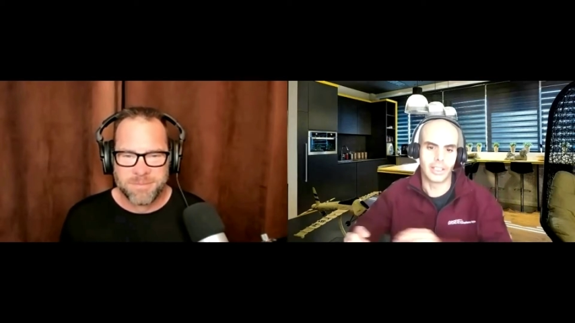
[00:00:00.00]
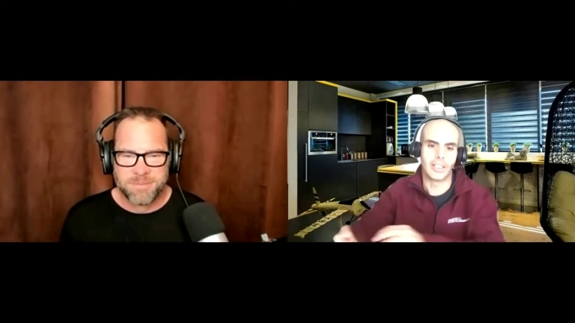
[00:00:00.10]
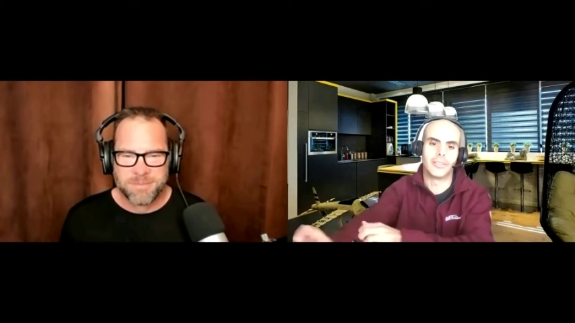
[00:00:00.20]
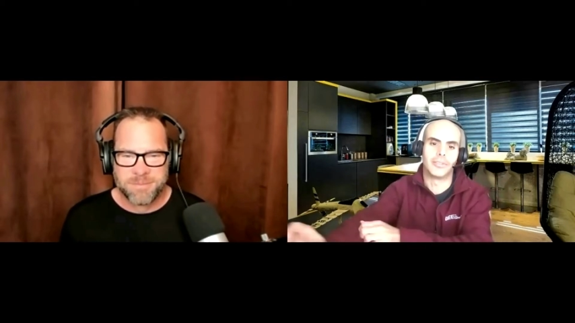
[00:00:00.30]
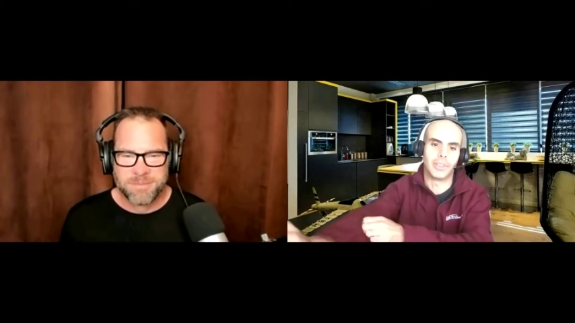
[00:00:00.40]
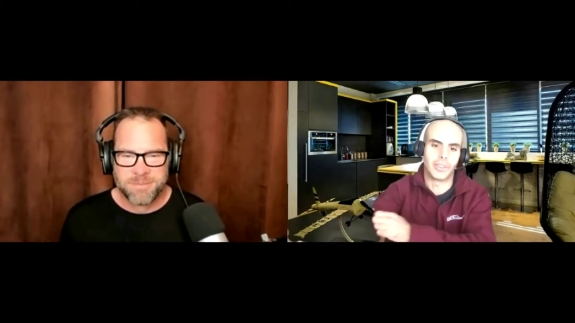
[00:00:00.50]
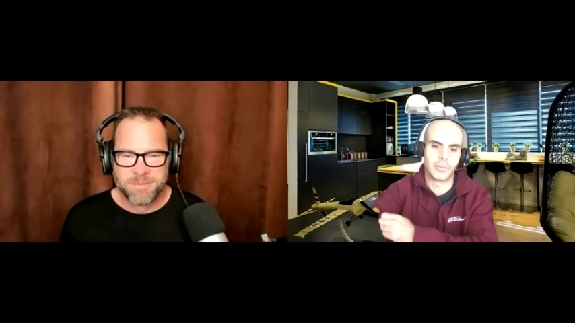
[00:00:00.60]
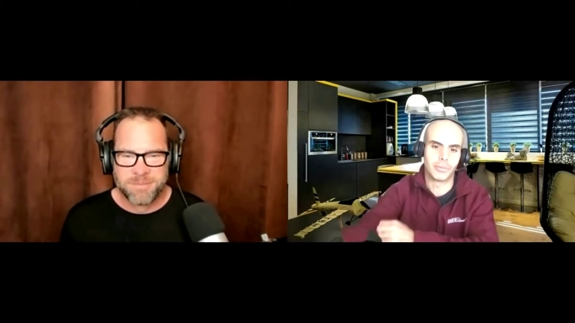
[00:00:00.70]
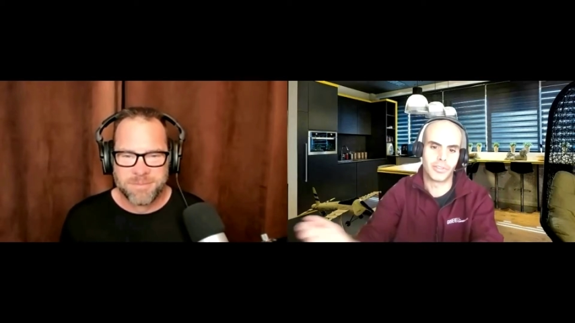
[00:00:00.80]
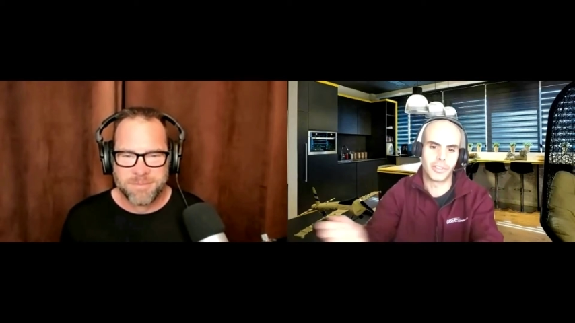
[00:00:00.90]
Speaker 1: um, you know,
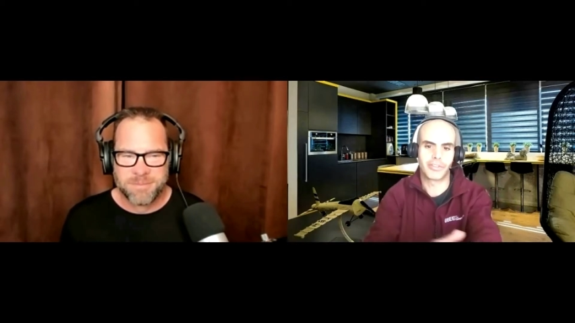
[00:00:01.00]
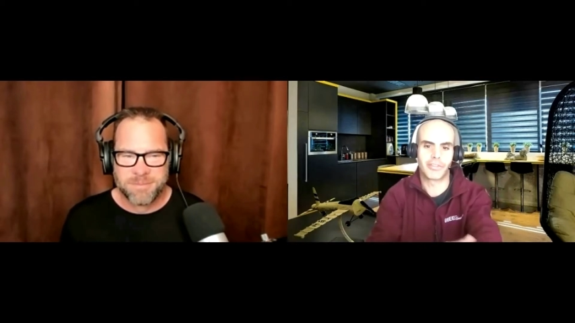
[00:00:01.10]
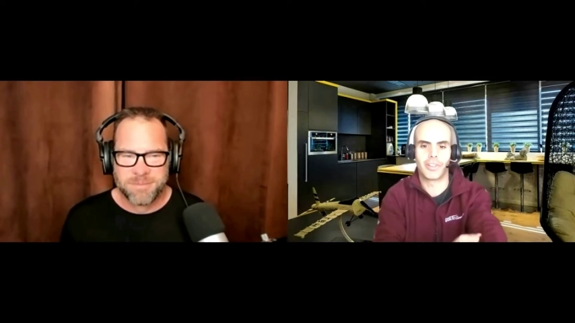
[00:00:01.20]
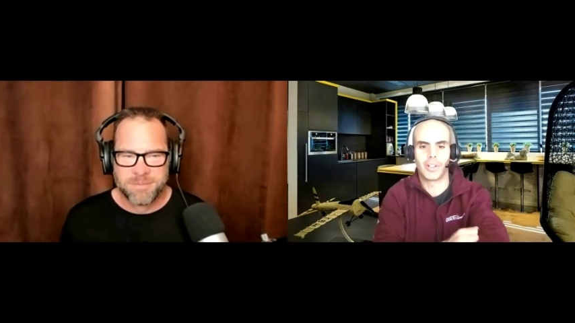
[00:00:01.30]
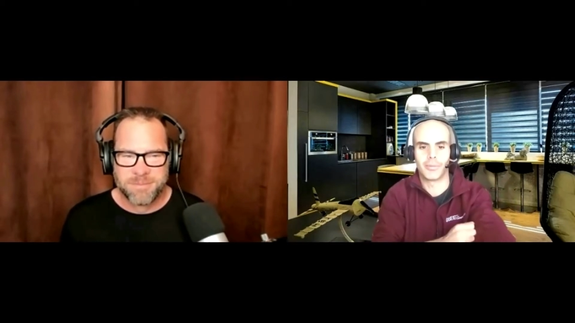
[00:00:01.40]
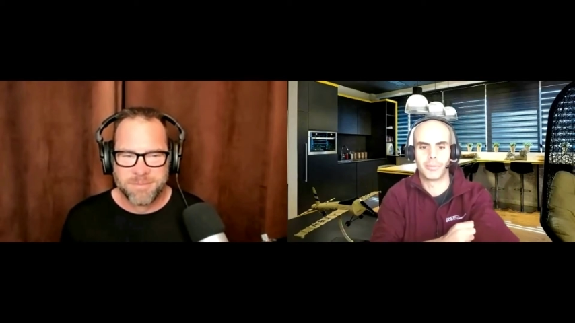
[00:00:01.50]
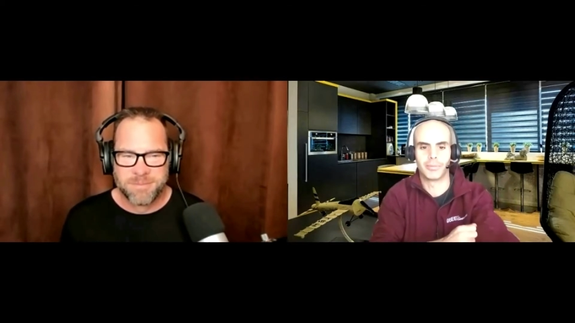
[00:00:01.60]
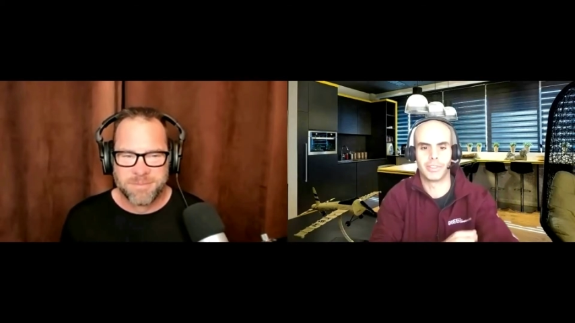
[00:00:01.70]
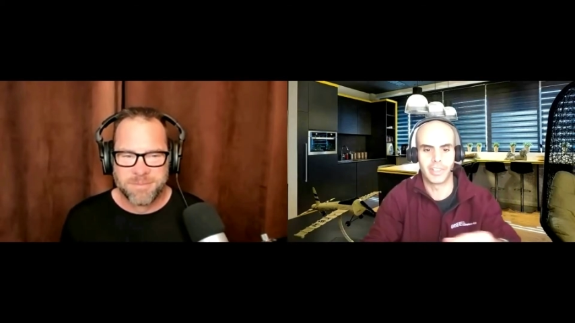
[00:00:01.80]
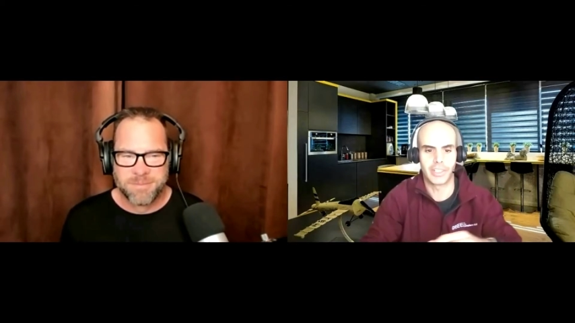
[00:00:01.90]
moving from
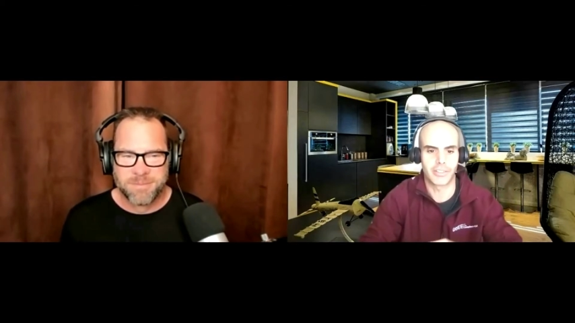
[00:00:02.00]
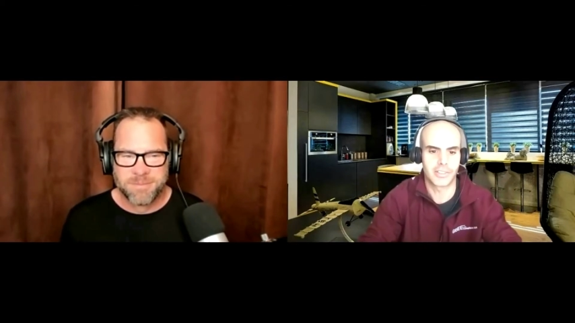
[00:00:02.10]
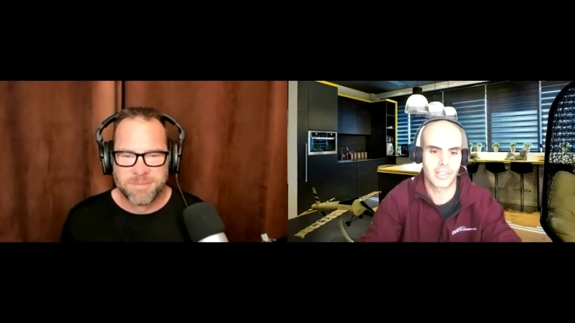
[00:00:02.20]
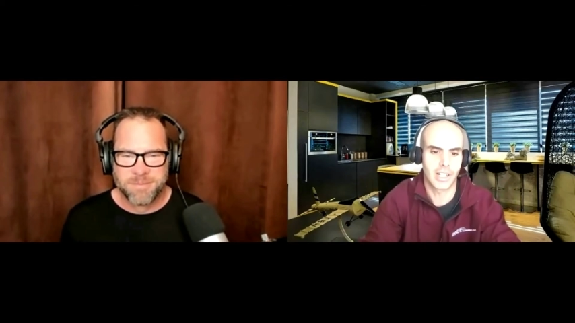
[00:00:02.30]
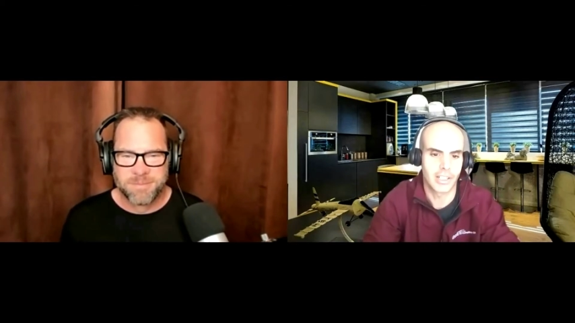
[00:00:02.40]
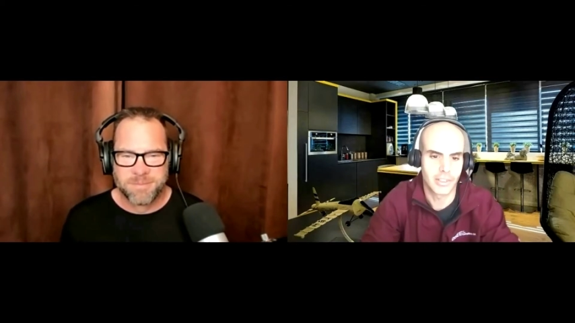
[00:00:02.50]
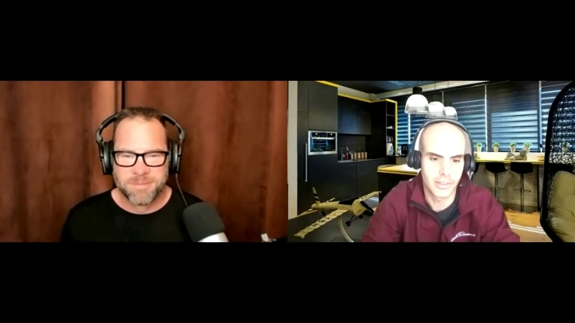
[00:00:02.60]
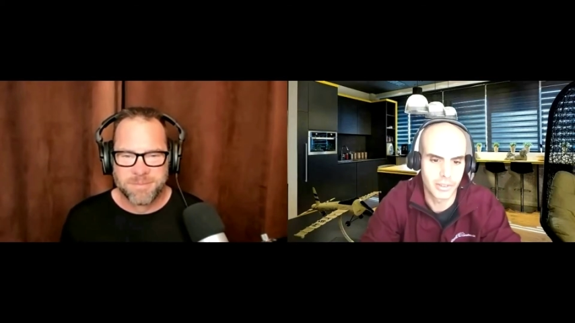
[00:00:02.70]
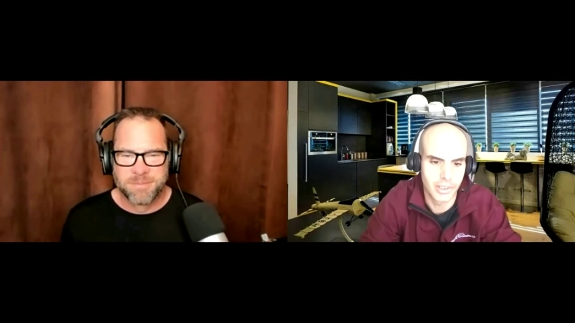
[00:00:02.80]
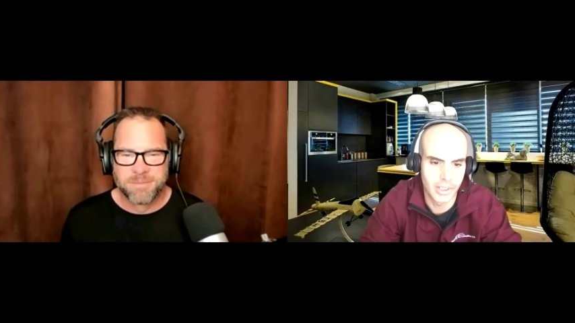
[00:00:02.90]
the vendor side
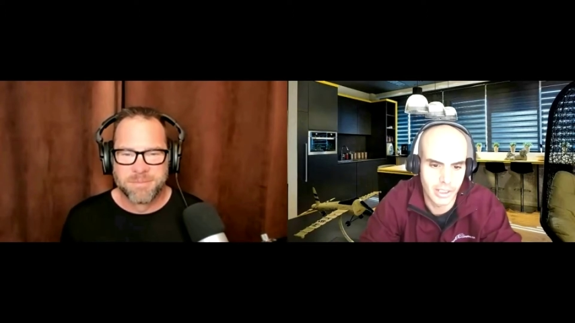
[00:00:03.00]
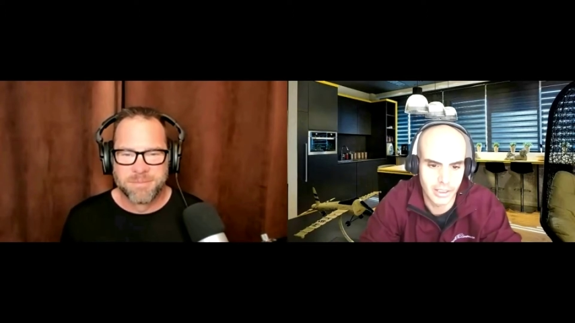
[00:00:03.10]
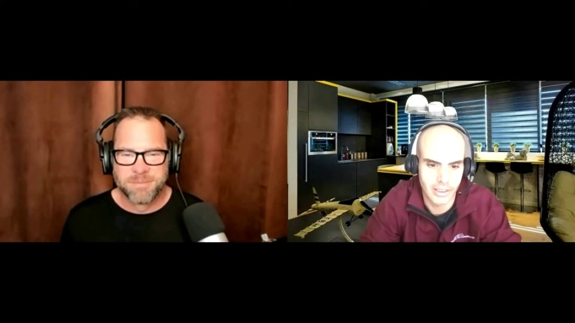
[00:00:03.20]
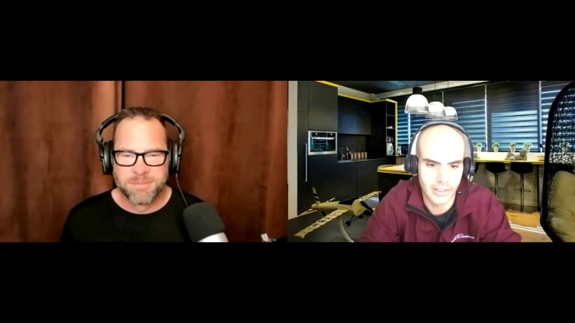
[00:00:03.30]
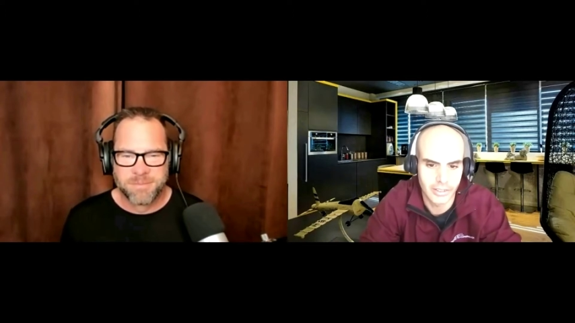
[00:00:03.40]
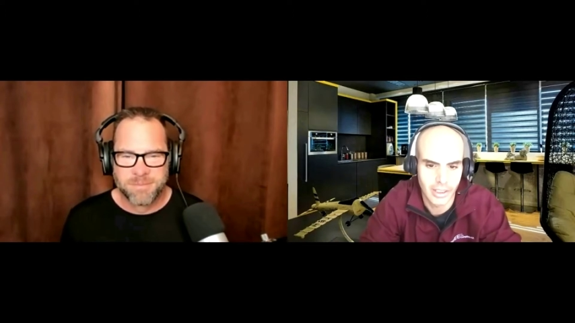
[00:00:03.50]
to the,